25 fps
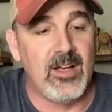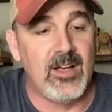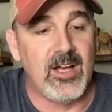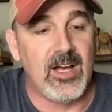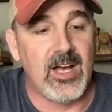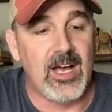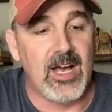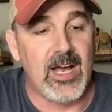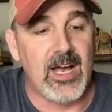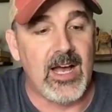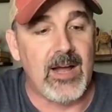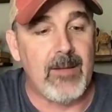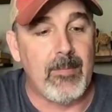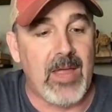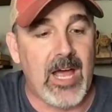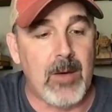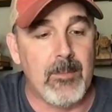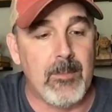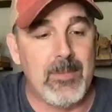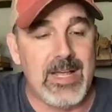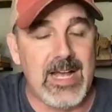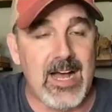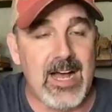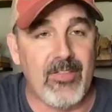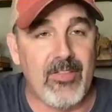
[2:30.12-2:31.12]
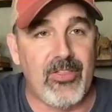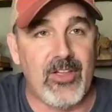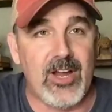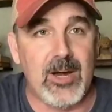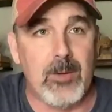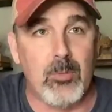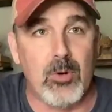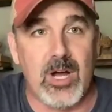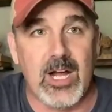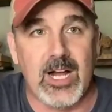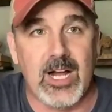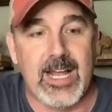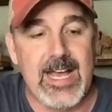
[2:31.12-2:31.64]
Uh, I'll be out there
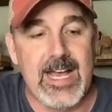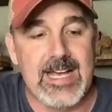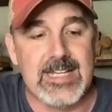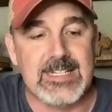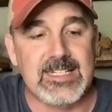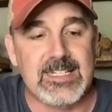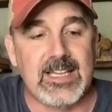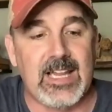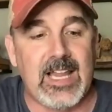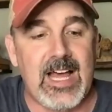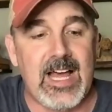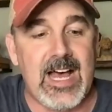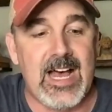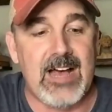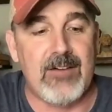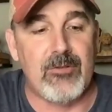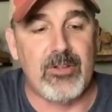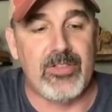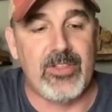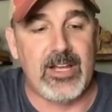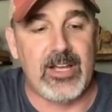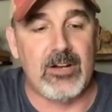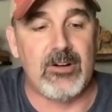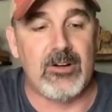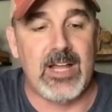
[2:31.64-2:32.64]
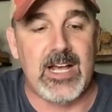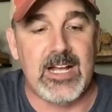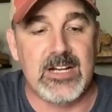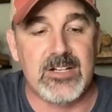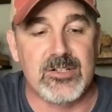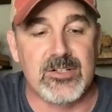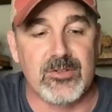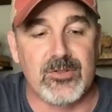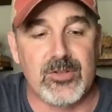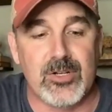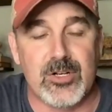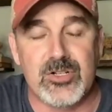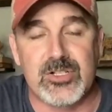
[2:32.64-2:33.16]
broadcasting live with the International
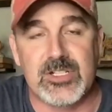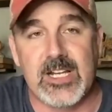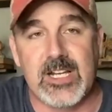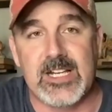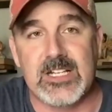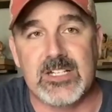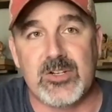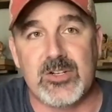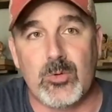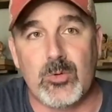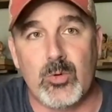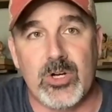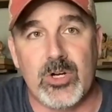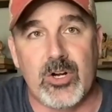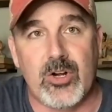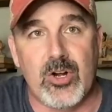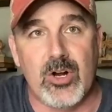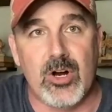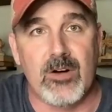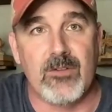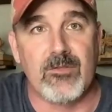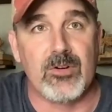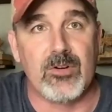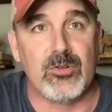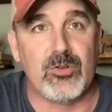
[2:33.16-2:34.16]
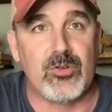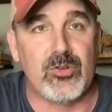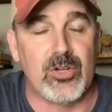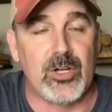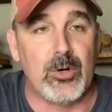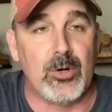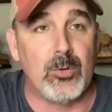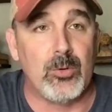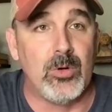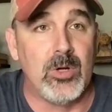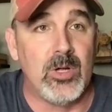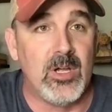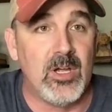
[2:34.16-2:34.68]
Association of Woodcarvers.
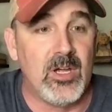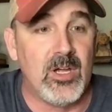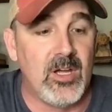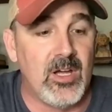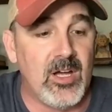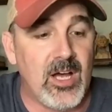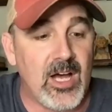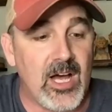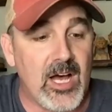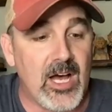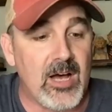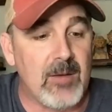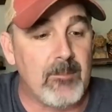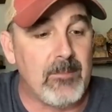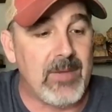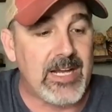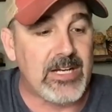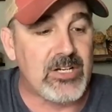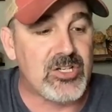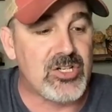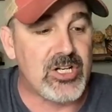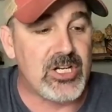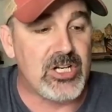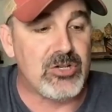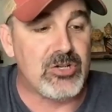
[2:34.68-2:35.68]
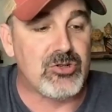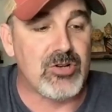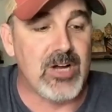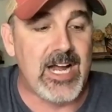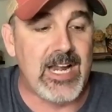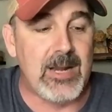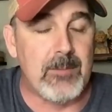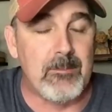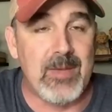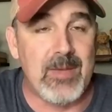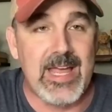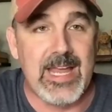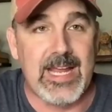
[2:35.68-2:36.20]
So uh, make sure you try
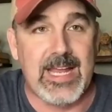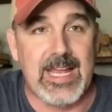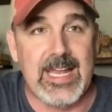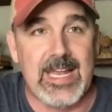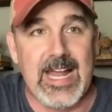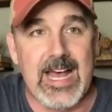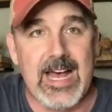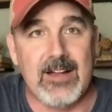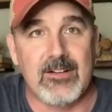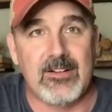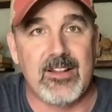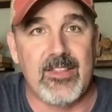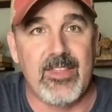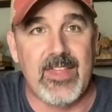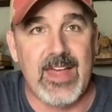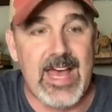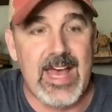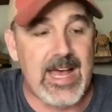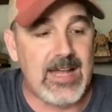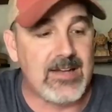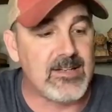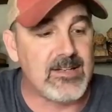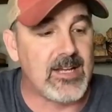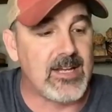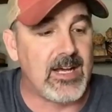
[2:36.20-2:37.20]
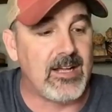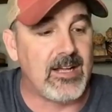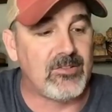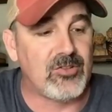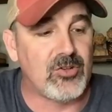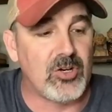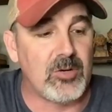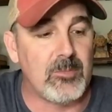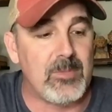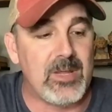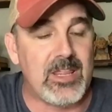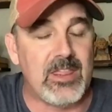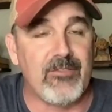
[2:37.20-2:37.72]
to make it out to that. it's
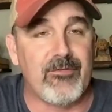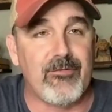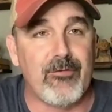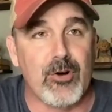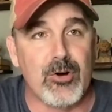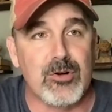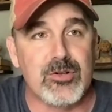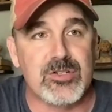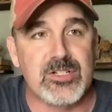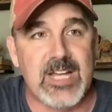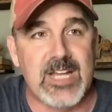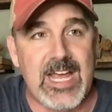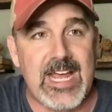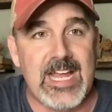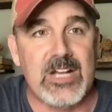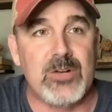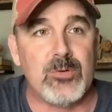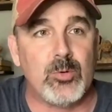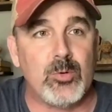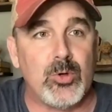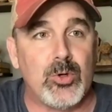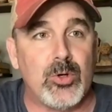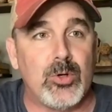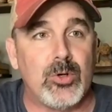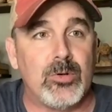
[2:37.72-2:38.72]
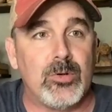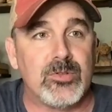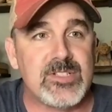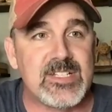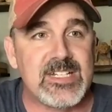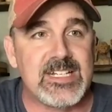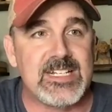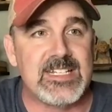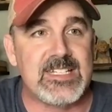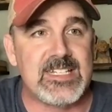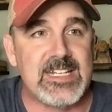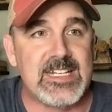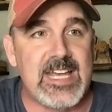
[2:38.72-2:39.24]
going to be the first annual
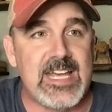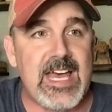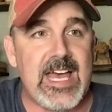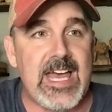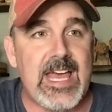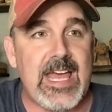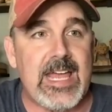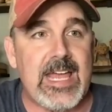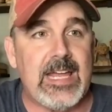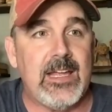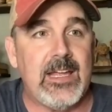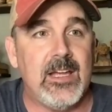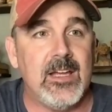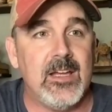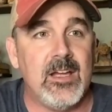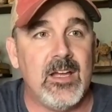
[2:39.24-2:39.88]
CCA